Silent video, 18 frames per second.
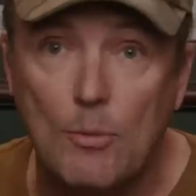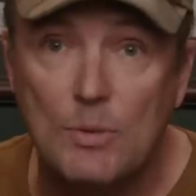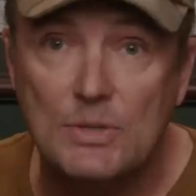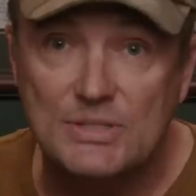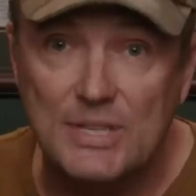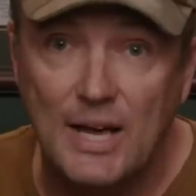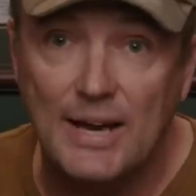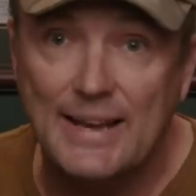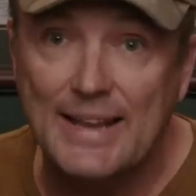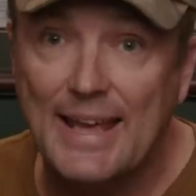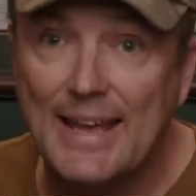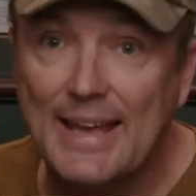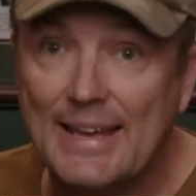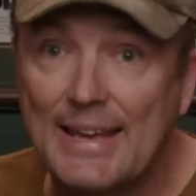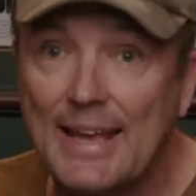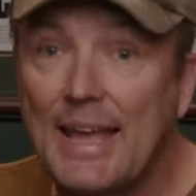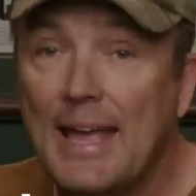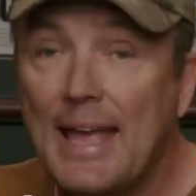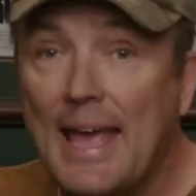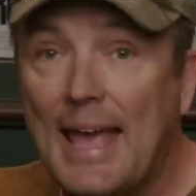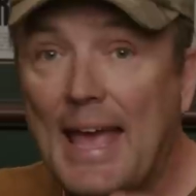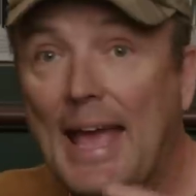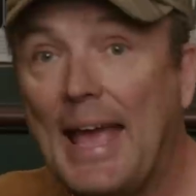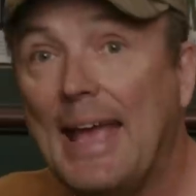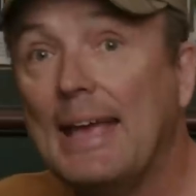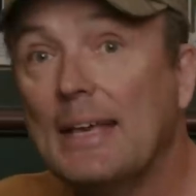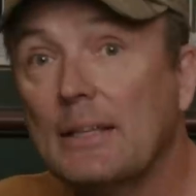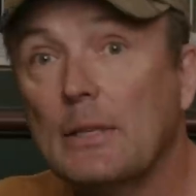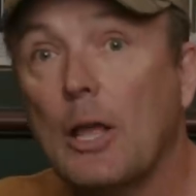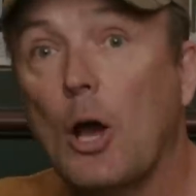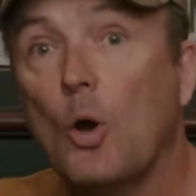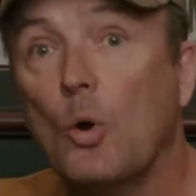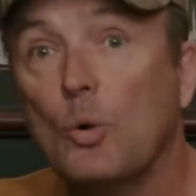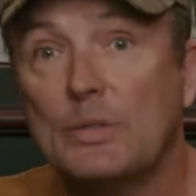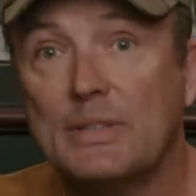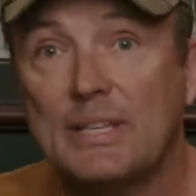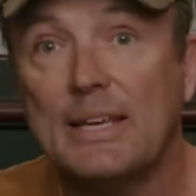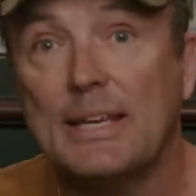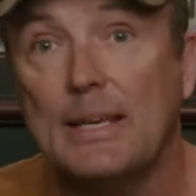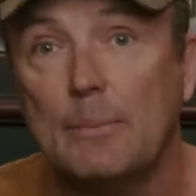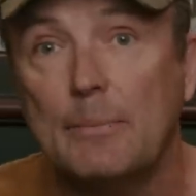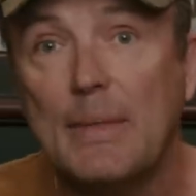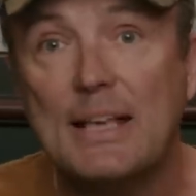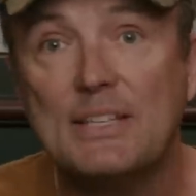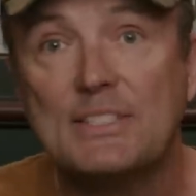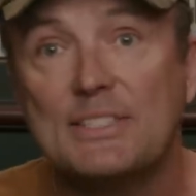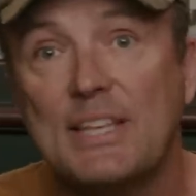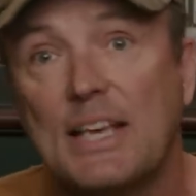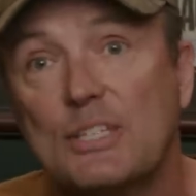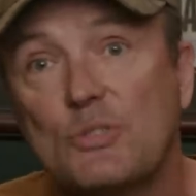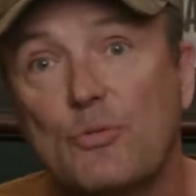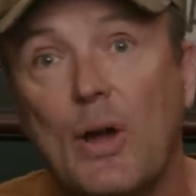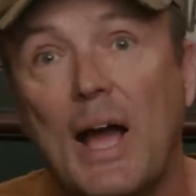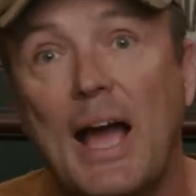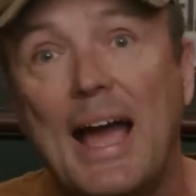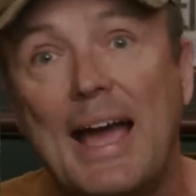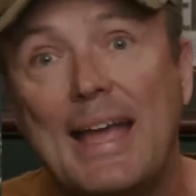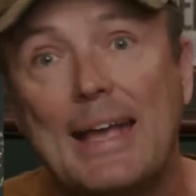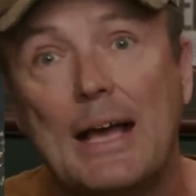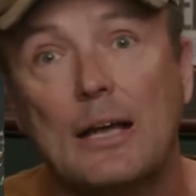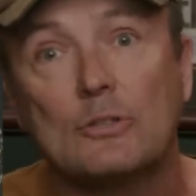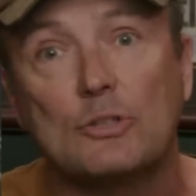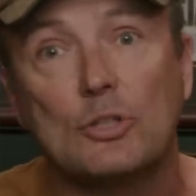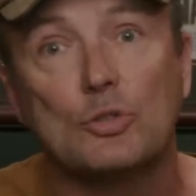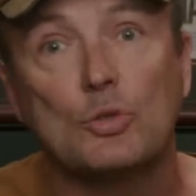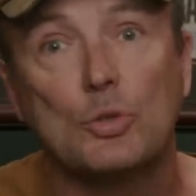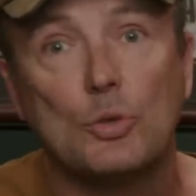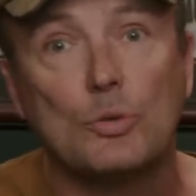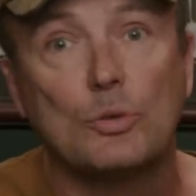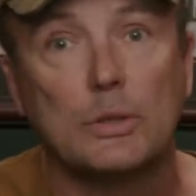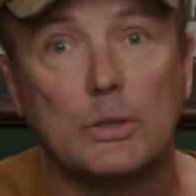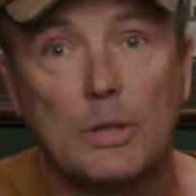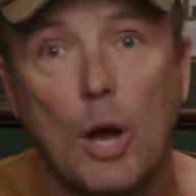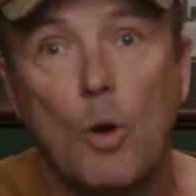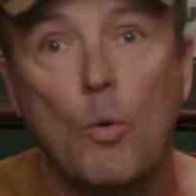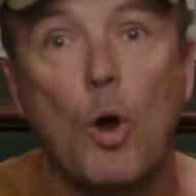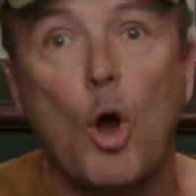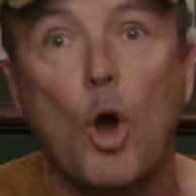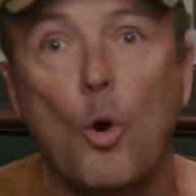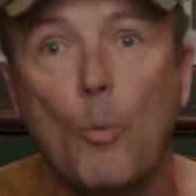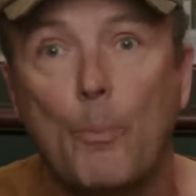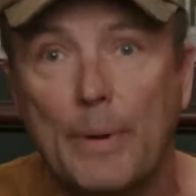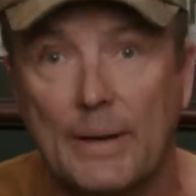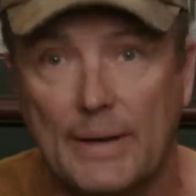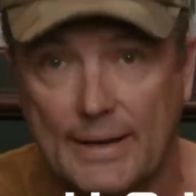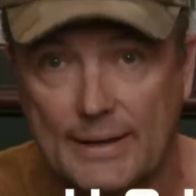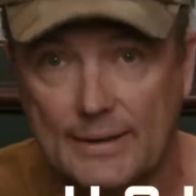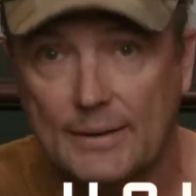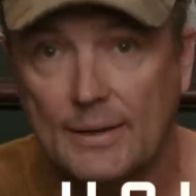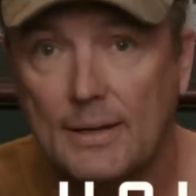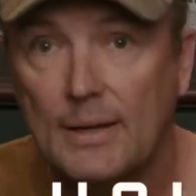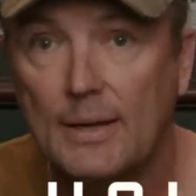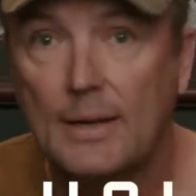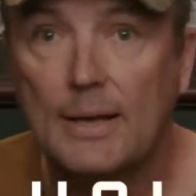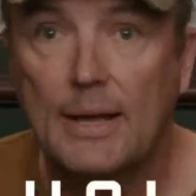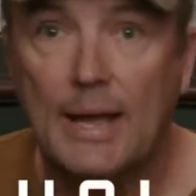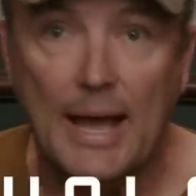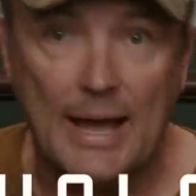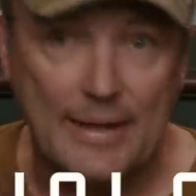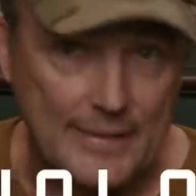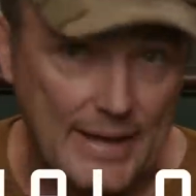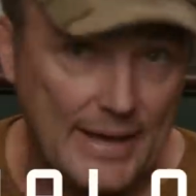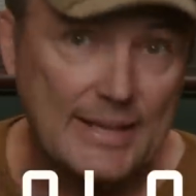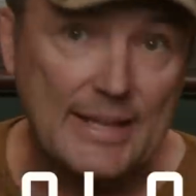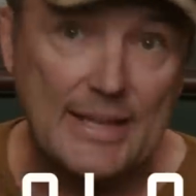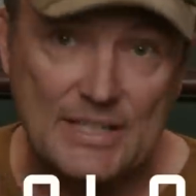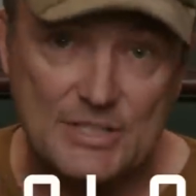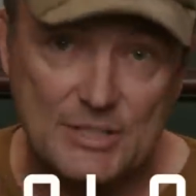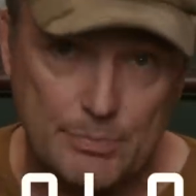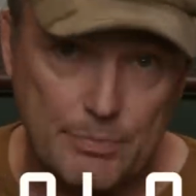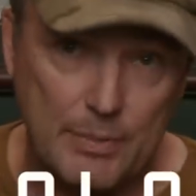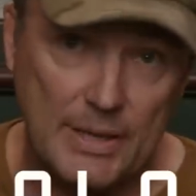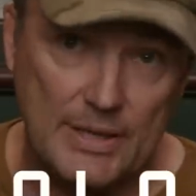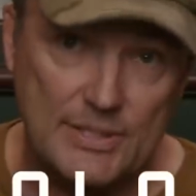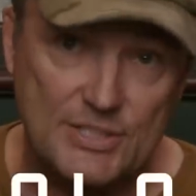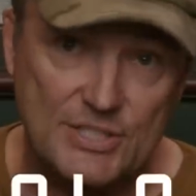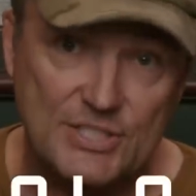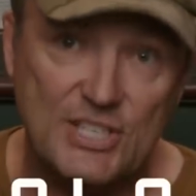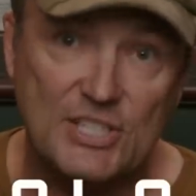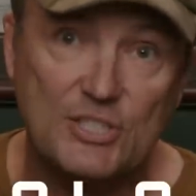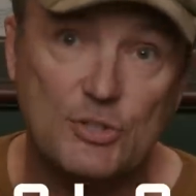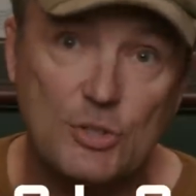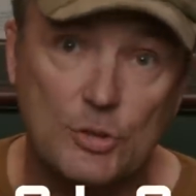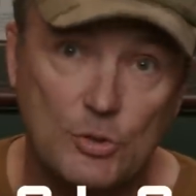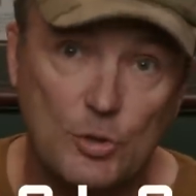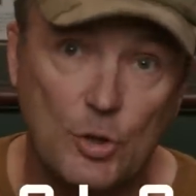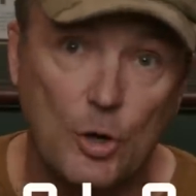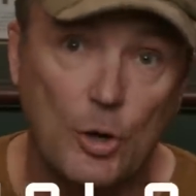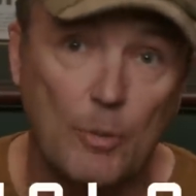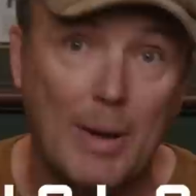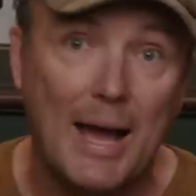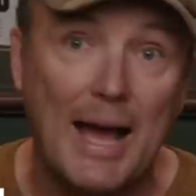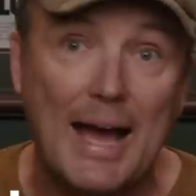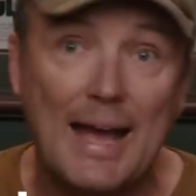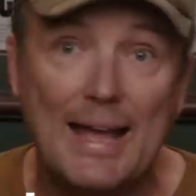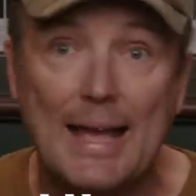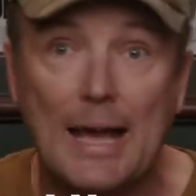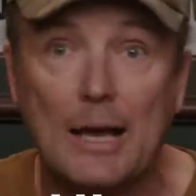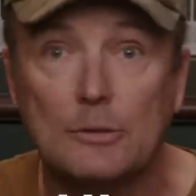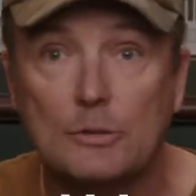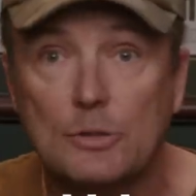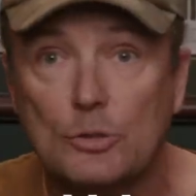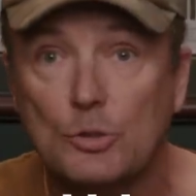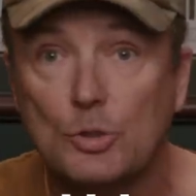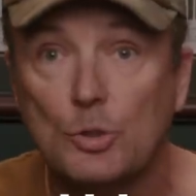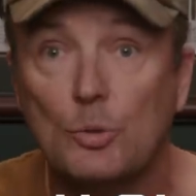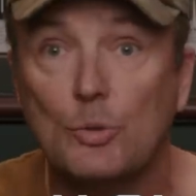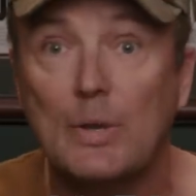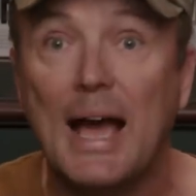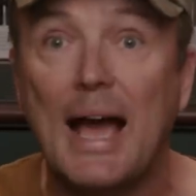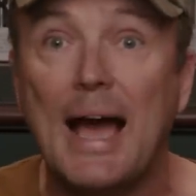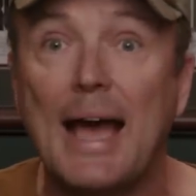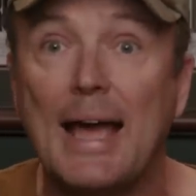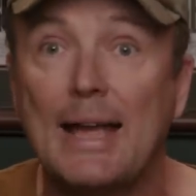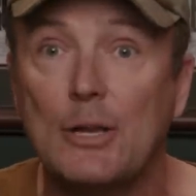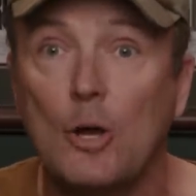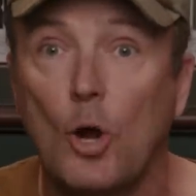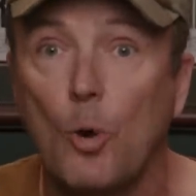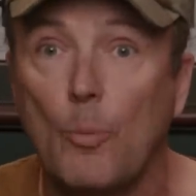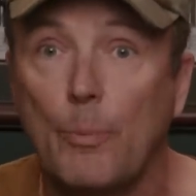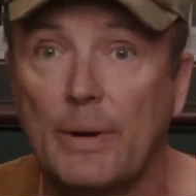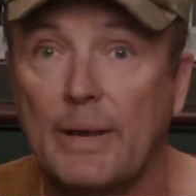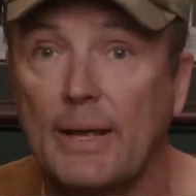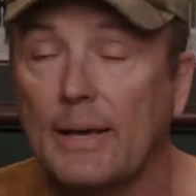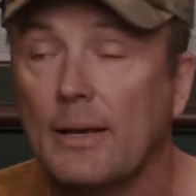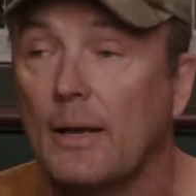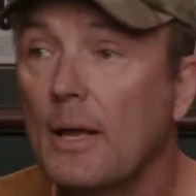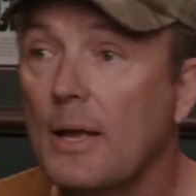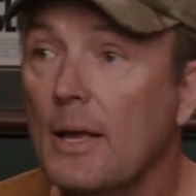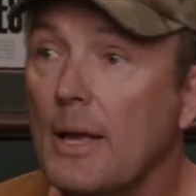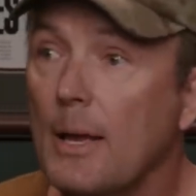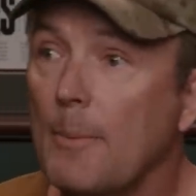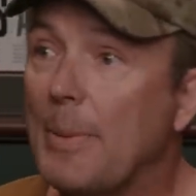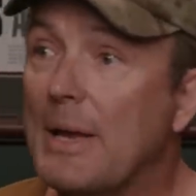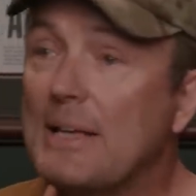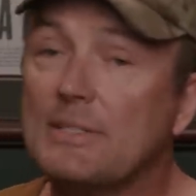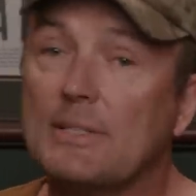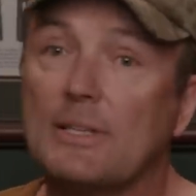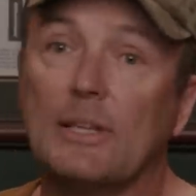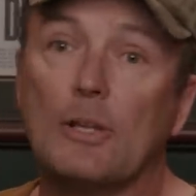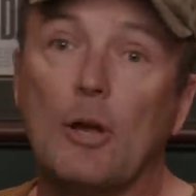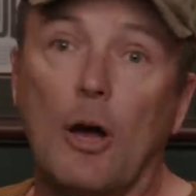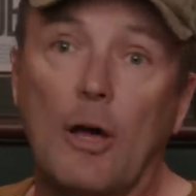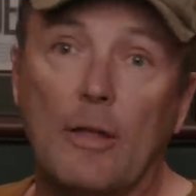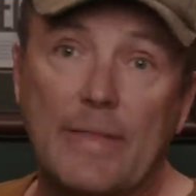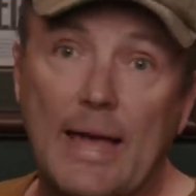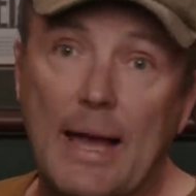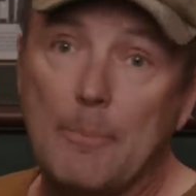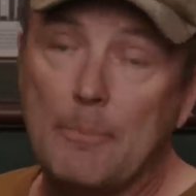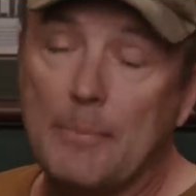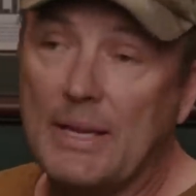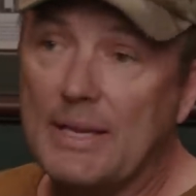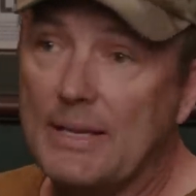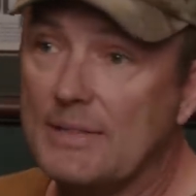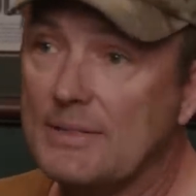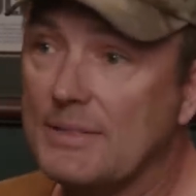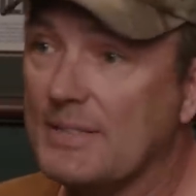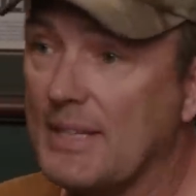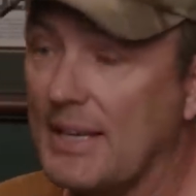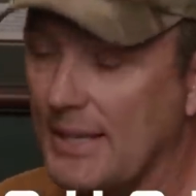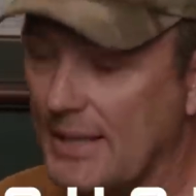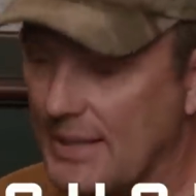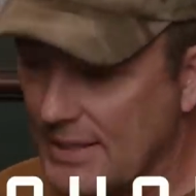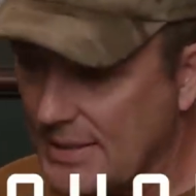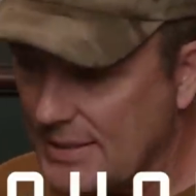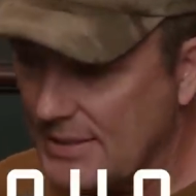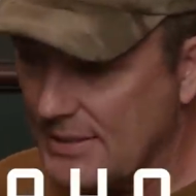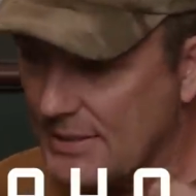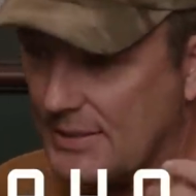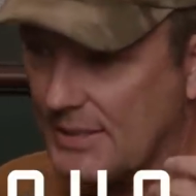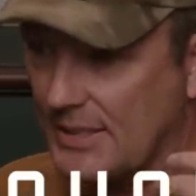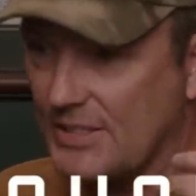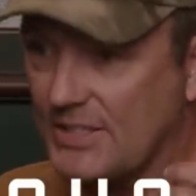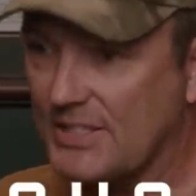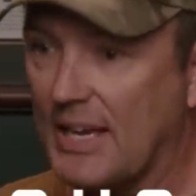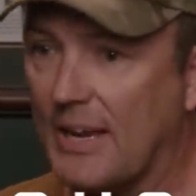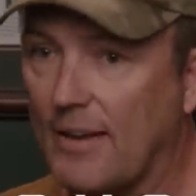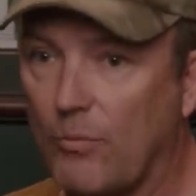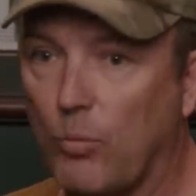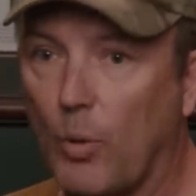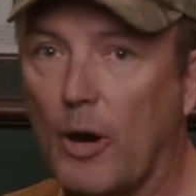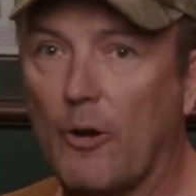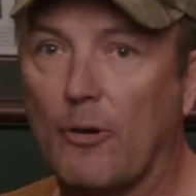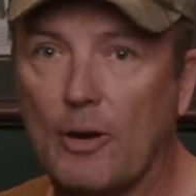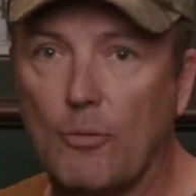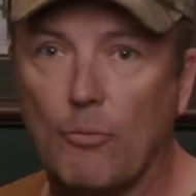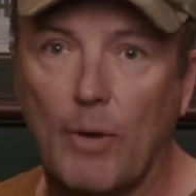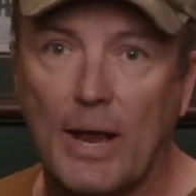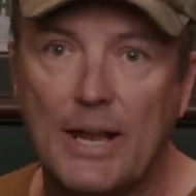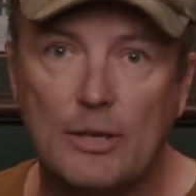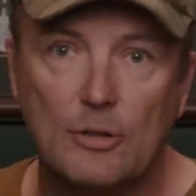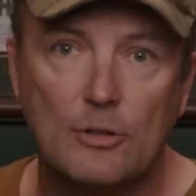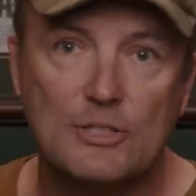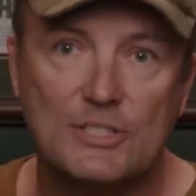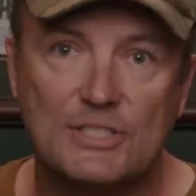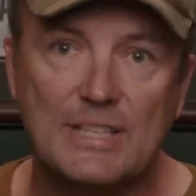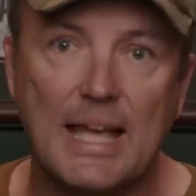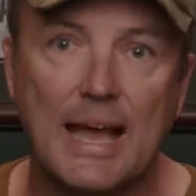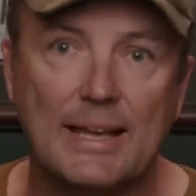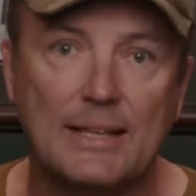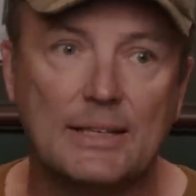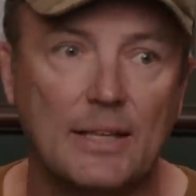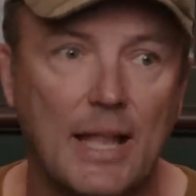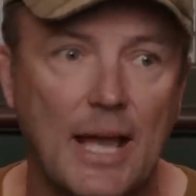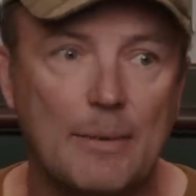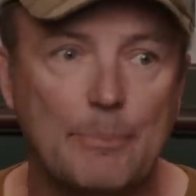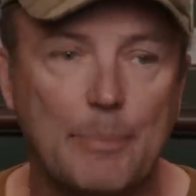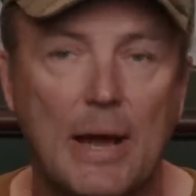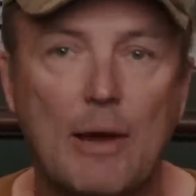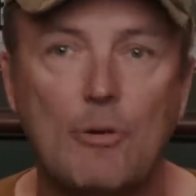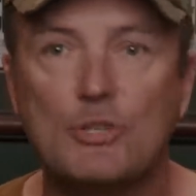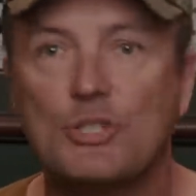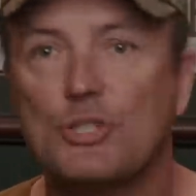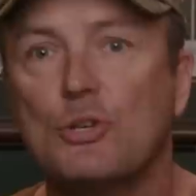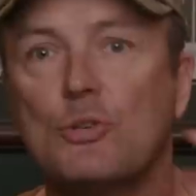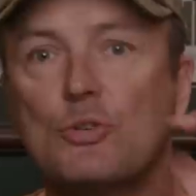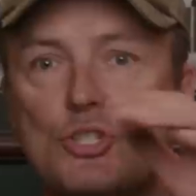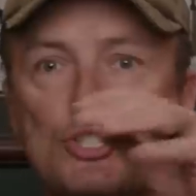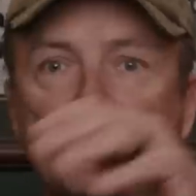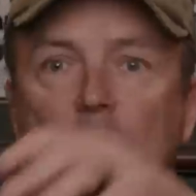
I was on a HALO team. That stands for high altitude, low opening. And then it's, it's sister term, high altitude, high opening. Basically all that means is instead of wearing a regular static line parachute,